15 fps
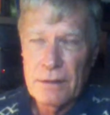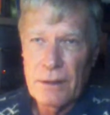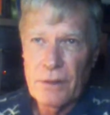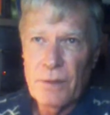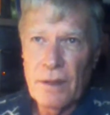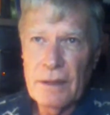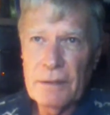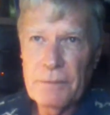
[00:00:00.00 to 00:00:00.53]
So
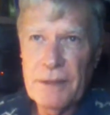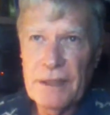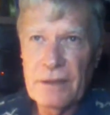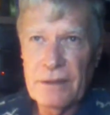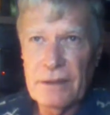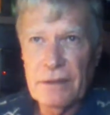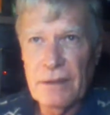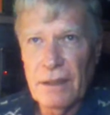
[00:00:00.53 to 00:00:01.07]
quantum
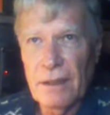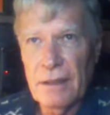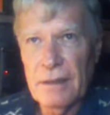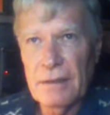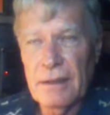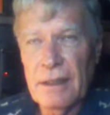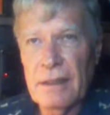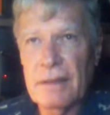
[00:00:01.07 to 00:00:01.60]
healings. All
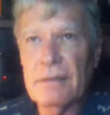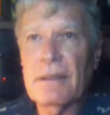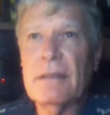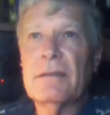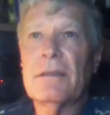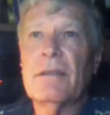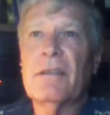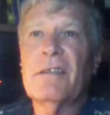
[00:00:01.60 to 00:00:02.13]
right, now
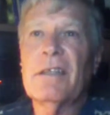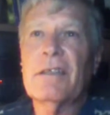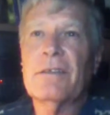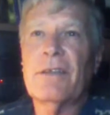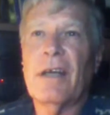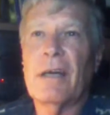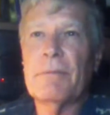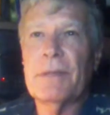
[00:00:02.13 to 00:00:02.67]
that's our
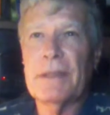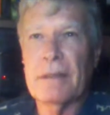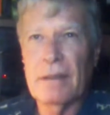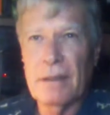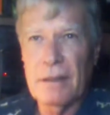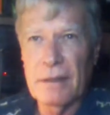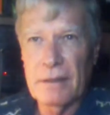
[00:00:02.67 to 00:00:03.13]
next topic.